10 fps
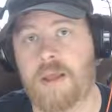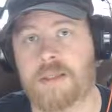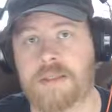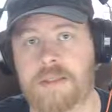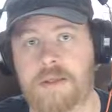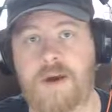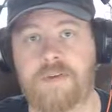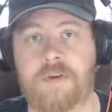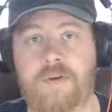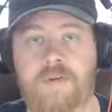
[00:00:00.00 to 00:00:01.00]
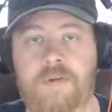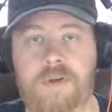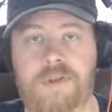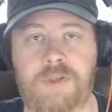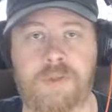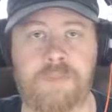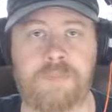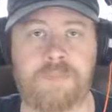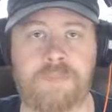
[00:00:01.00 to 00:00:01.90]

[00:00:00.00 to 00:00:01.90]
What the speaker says: as it's often referred to.